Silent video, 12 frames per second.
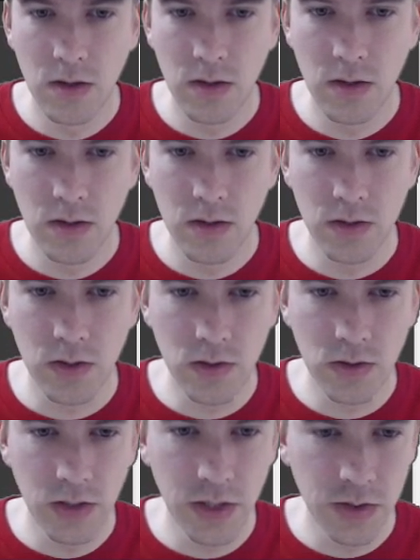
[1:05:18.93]
Because
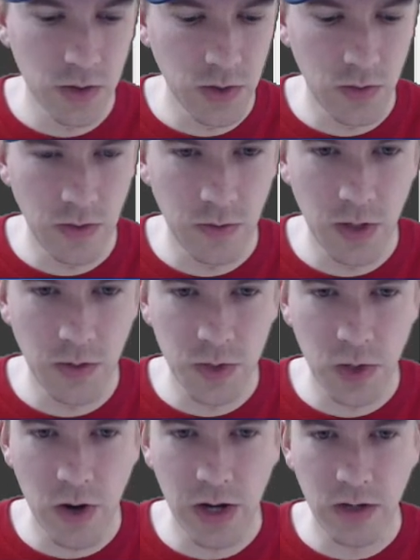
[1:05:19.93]
all laser sweep keeps
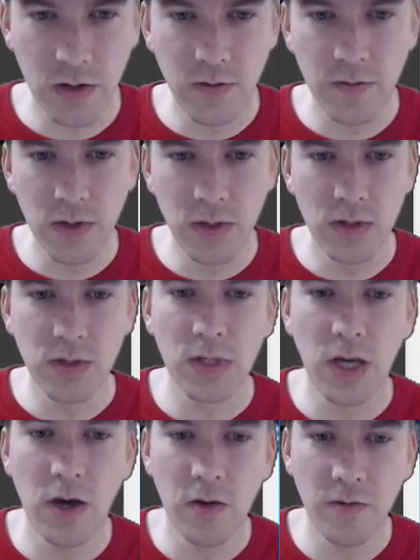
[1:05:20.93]
track of is
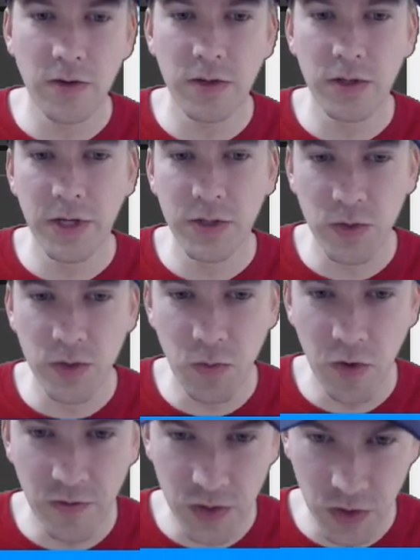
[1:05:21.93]
how far the laser's
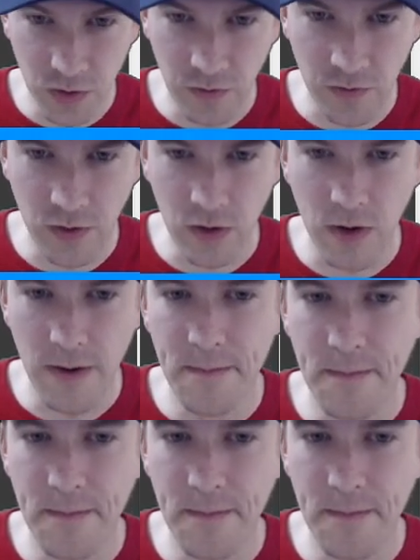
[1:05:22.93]
moved so far.